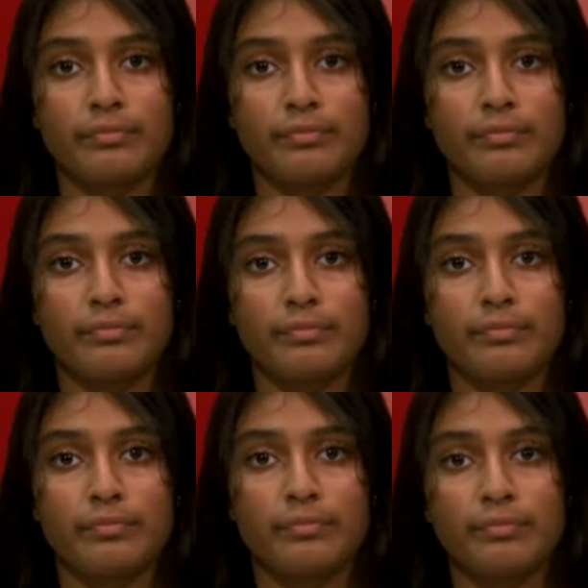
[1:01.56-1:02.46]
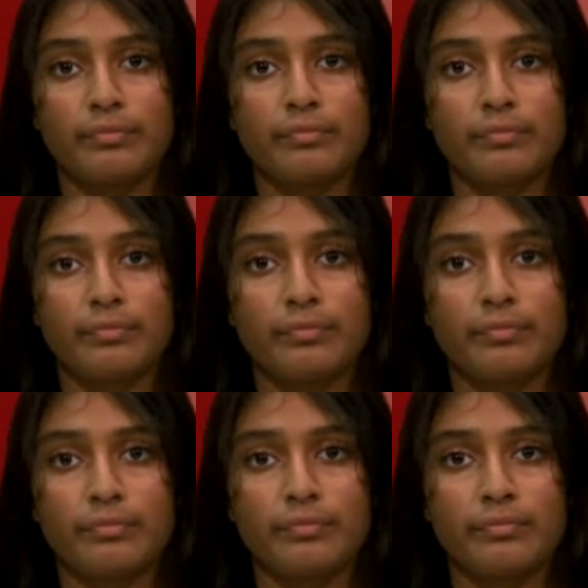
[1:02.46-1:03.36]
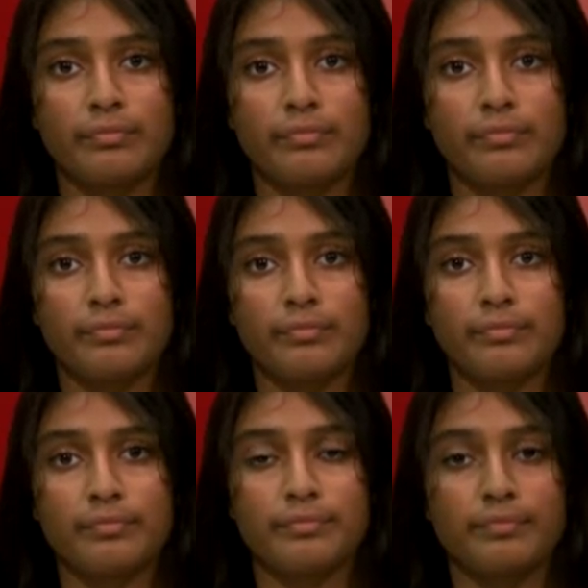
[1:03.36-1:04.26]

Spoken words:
This person isn't speaking.